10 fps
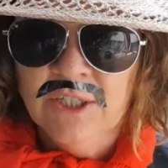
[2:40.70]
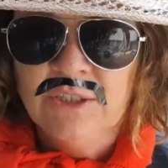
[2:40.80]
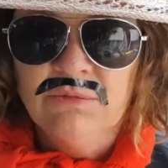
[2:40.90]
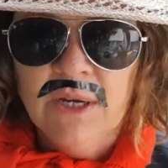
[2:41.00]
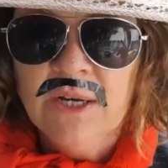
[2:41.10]

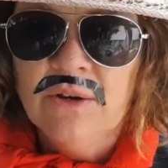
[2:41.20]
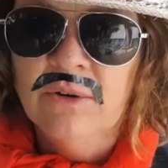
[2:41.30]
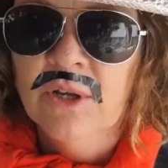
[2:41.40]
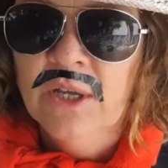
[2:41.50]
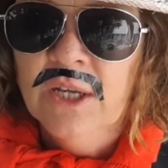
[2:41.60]
Swaino
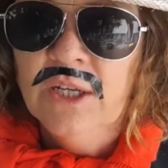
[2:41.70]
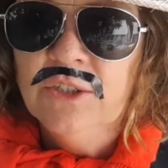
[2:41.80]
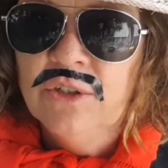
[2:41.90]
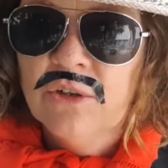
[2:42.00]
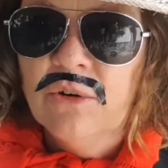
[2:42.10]
is
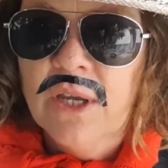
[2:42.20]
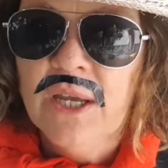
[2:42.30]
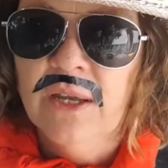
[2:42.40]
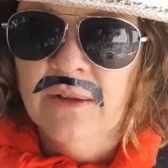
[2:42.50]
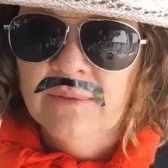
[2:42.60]
the
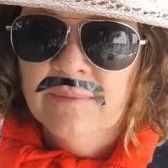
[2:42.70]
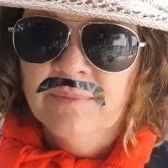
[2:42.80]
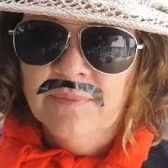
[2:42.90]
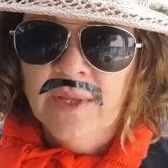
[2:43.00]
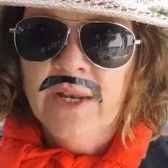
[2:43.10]
cooking
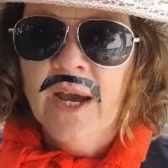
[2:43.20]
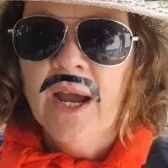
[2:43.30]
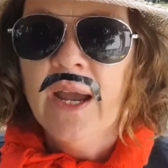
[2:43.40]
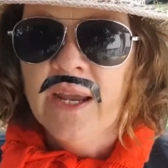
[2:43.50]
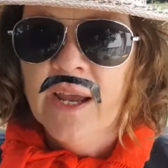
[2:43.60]
and
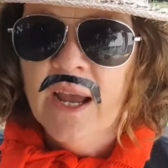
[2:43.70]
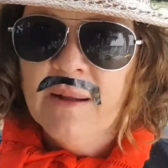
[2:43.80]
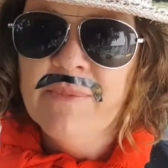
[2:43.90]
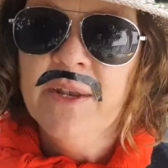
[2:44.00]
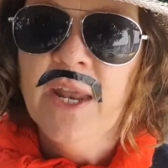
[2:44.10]
I
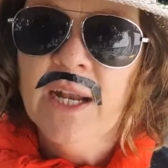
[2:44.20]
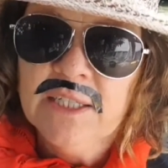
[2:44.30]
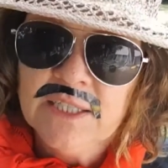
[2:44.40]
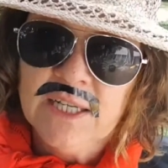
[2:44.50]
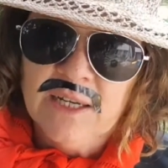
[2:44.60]
am the
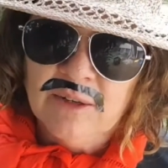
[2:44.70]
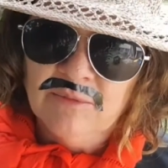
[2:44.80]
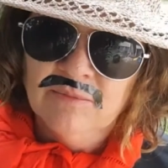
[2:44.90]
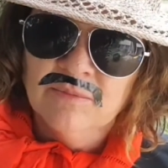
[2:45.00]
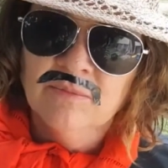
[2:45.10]
dancing.
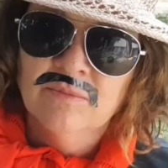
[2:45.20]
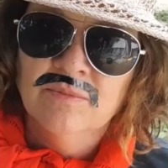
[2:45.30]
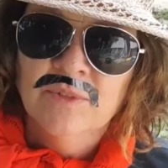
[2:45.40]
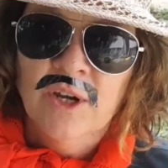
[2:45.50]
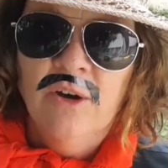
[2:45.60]

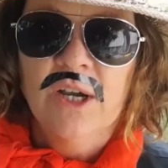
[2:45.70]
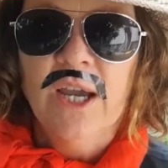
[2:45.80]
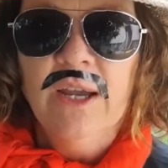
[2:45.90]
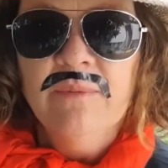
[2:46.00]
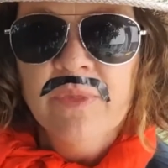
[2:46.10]

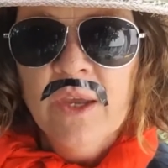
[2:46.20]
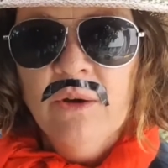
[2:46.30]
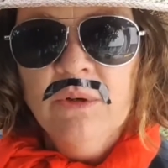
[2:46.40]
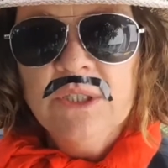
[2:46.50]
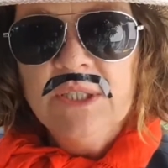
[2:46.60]
Okay,
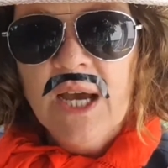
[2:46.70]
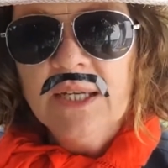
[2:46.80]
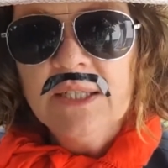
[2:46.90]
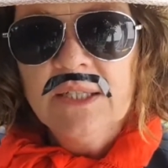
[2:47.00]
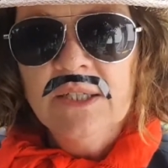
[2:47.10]
we
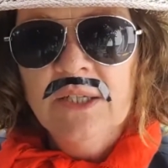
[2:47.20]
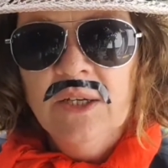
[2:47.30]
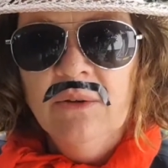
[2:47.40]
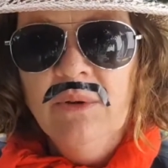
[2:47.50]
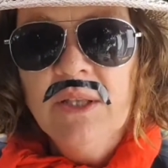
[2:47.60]
start
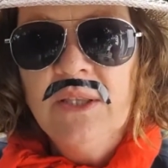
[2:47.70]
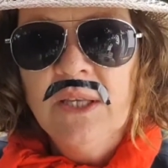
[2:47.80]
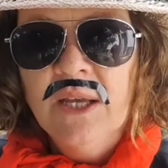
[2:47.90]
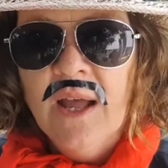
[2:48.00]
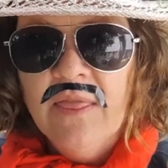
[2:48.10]
with
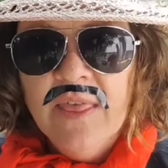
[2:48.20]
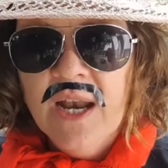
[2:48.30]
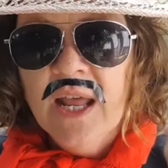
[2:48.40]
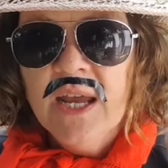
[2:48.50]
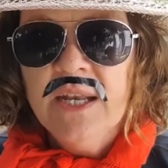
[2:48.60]
the
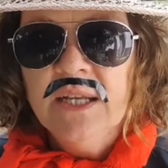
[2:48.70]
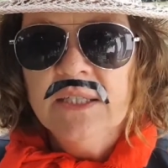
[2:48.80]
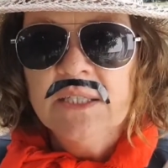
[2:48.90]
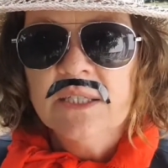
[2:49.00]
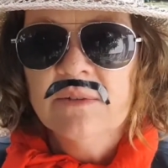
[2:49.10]

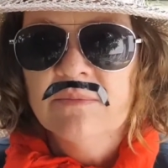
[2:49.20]
ladies.